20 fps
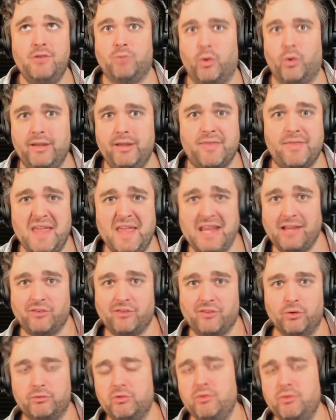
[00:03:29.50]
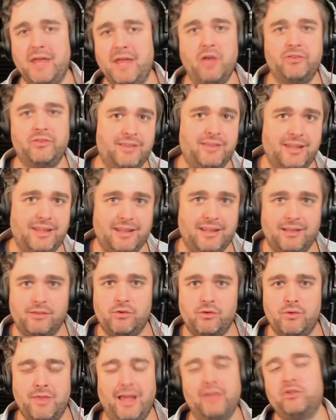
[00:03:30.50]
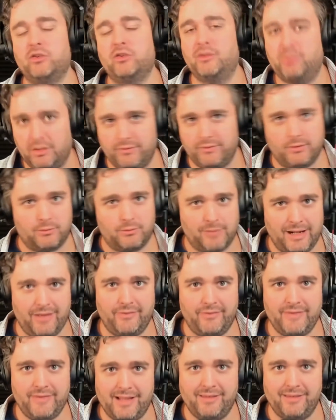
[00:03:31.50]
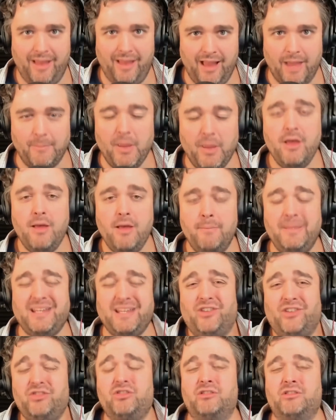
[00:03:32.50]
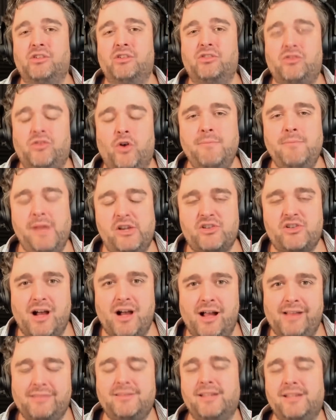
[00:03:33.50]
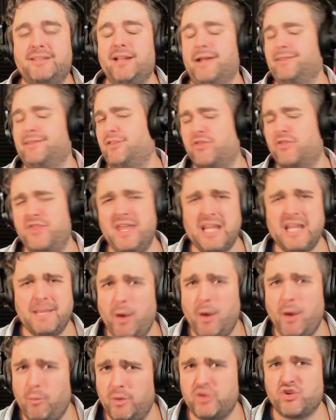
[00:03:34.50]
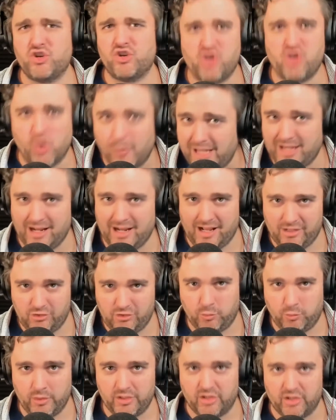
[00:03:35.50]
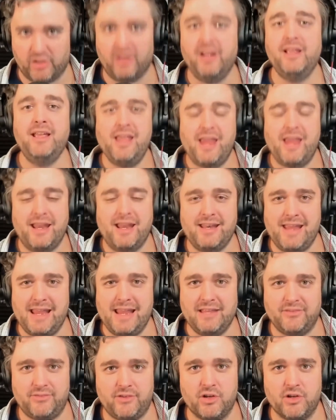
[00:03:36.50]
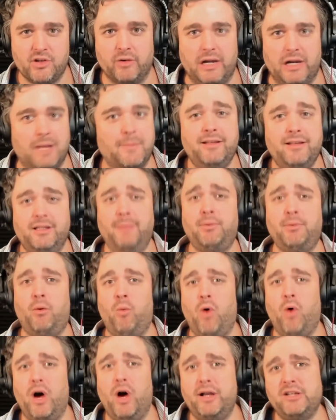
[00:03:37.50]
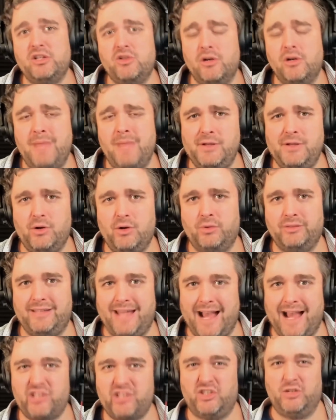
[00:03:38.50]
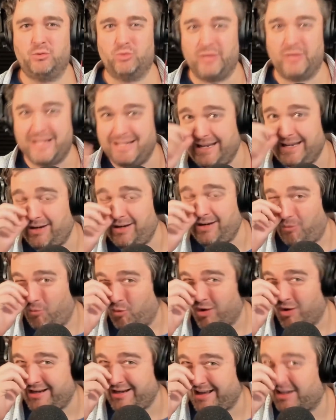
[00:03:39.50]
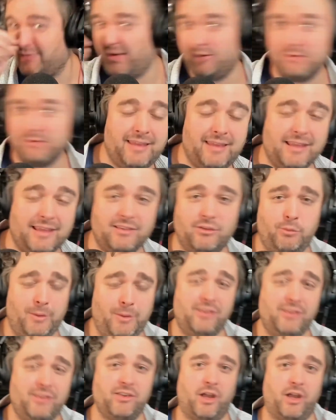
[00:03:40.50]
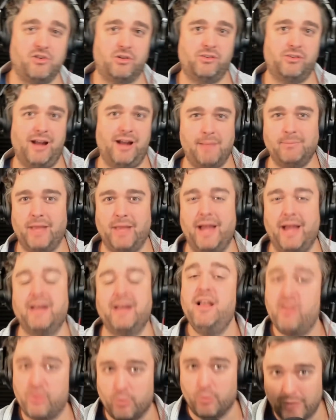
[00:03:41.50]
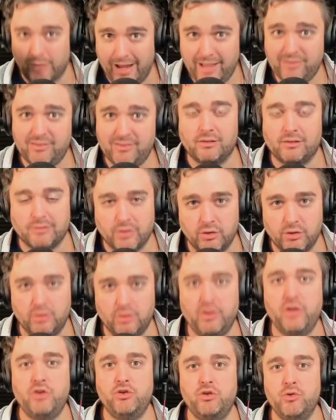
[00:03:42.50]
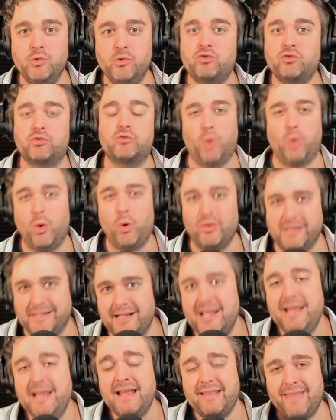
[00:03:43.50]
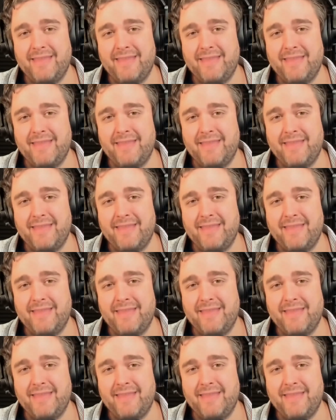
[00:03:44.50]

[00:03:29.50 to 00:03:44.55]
really a thing until 2010, 2012, around that time, because there is so much content out there. Think about what you're doing on Twitter and Instagram. Number one, you're maybe only actually reading one out of every 10 tweets on your timeline. The rest is literally you scrolling.